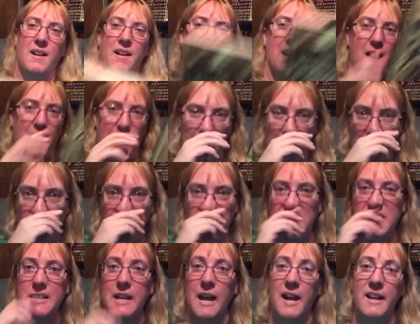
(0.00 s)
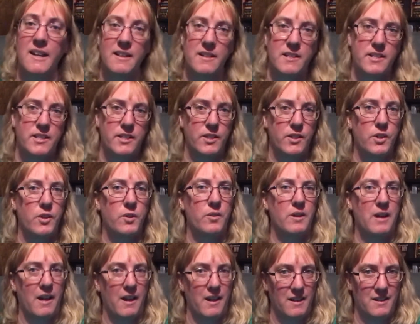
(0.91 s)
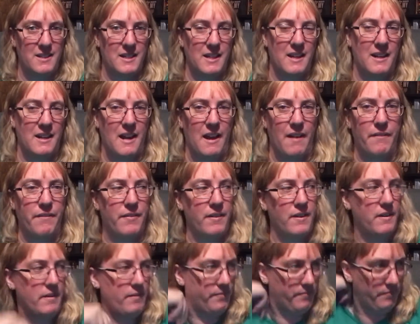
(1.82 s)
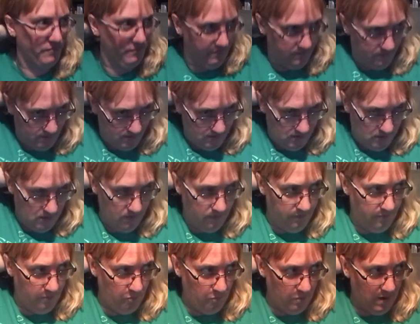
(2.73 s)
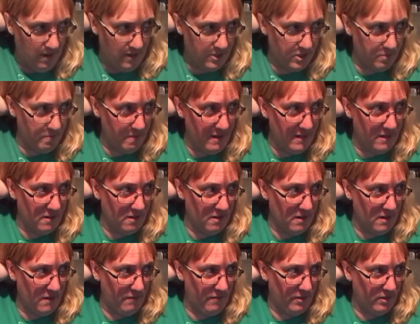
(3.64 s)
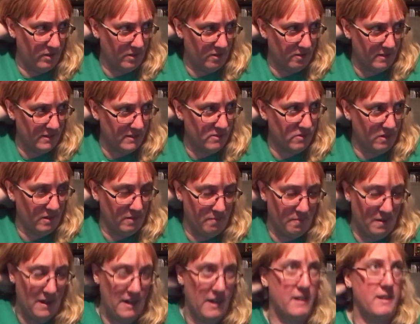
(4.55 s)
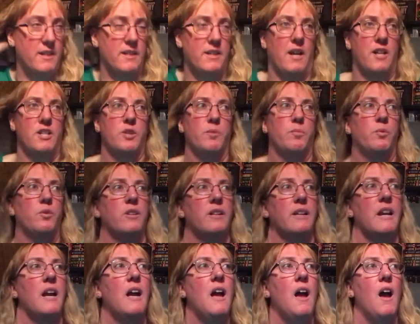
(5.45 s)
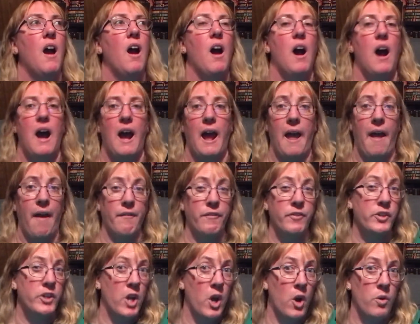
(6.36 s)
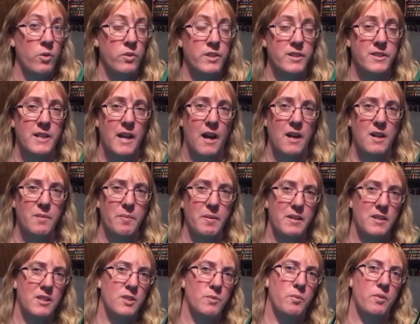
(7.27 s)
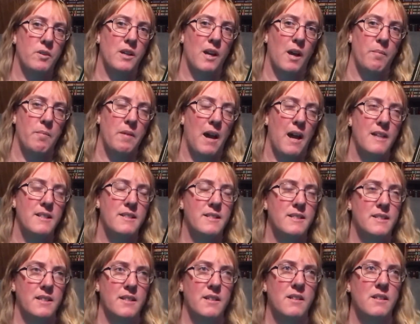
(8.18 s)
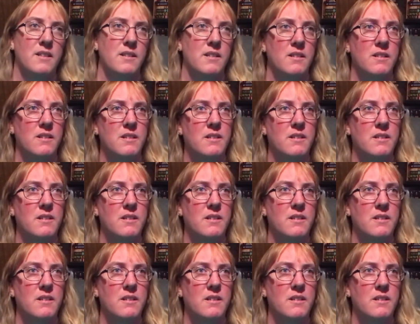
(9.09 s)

have decided to DNF The Watchmaker of Filigree Street by Natasha Polley. I have no desire to pick this book up. I still,